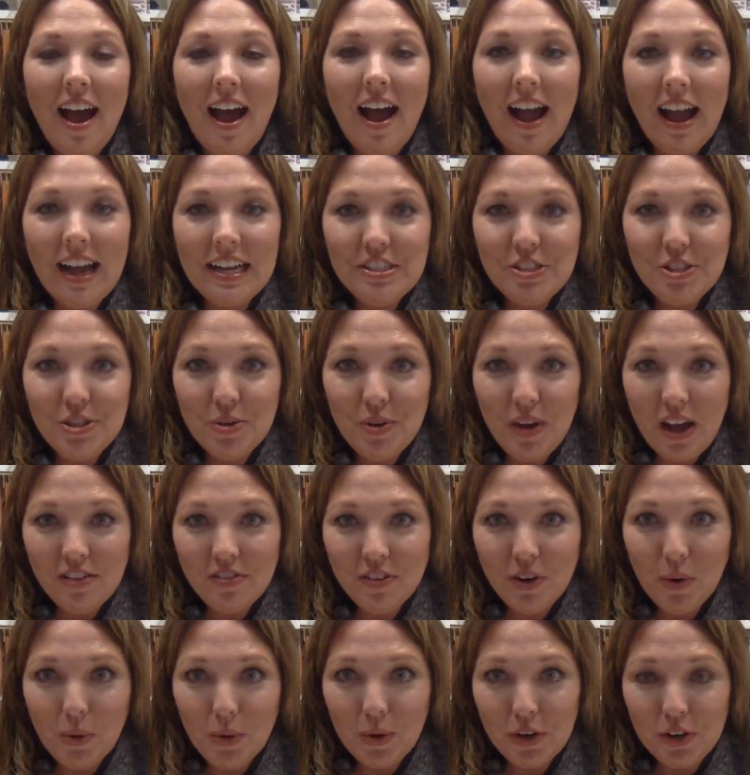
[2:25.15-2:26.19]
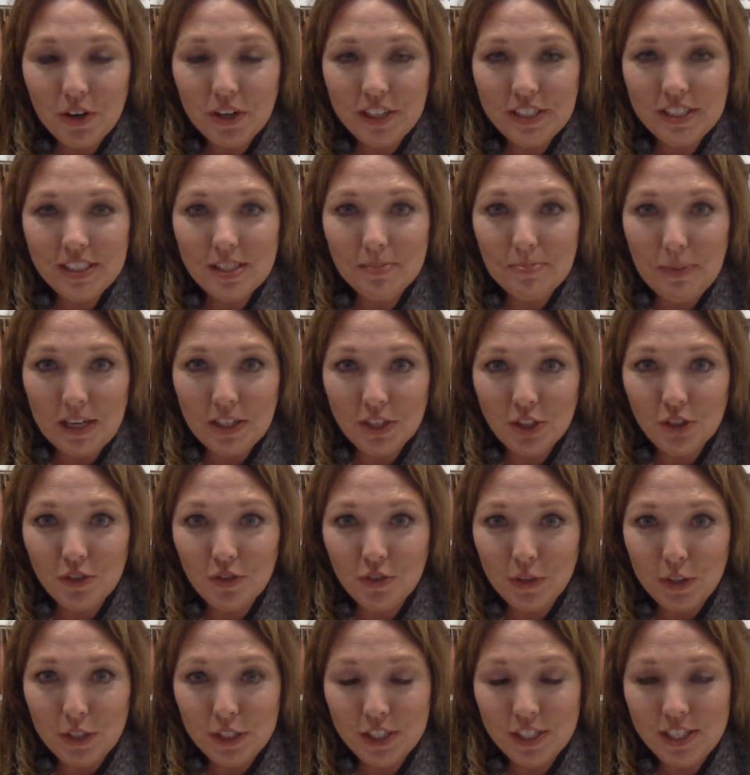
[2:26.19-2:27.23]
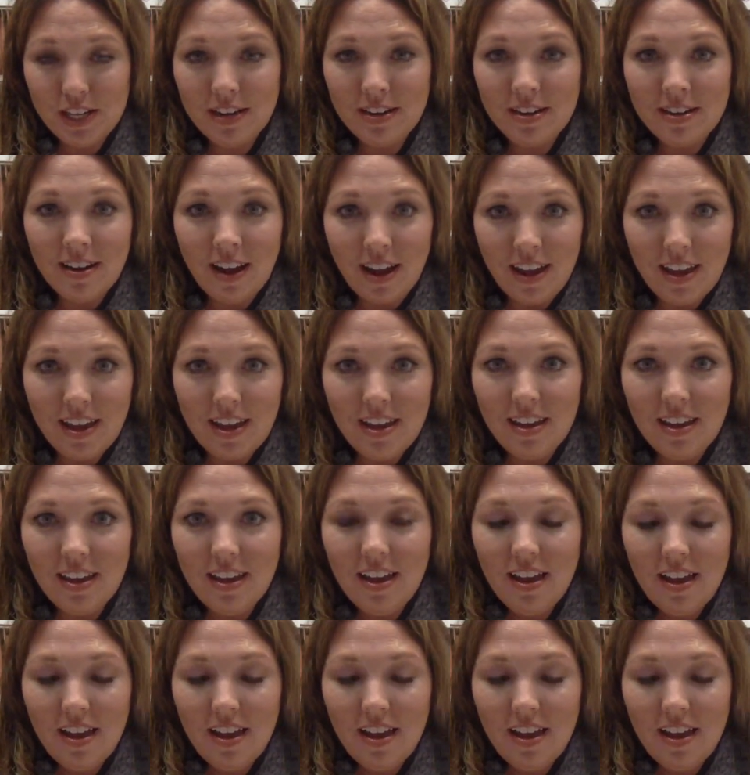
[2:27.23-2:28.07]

I do have an ordering special for tonight,